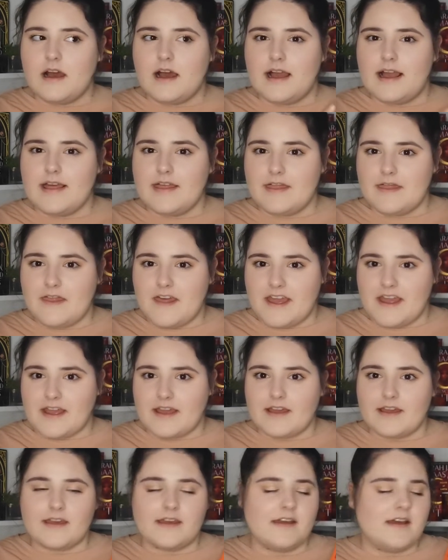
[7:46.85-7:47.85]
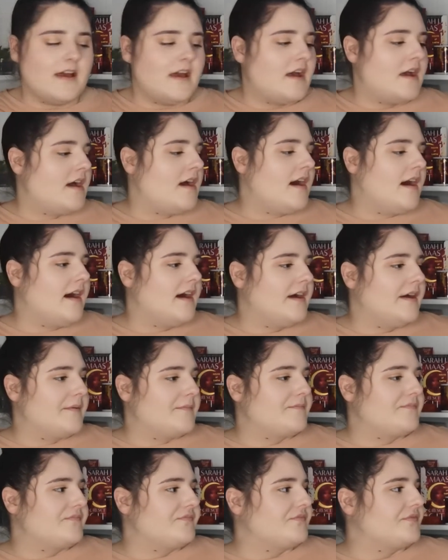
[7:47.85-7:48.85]
I think.
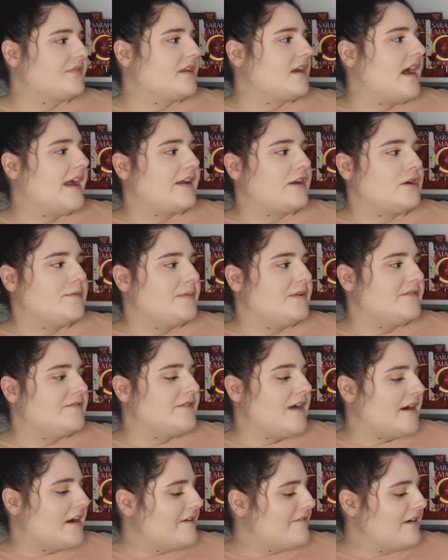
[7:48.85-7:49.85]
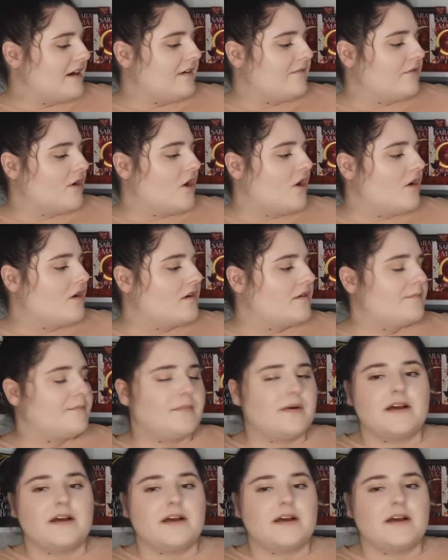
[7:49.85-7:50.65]
I could be very, very wrong,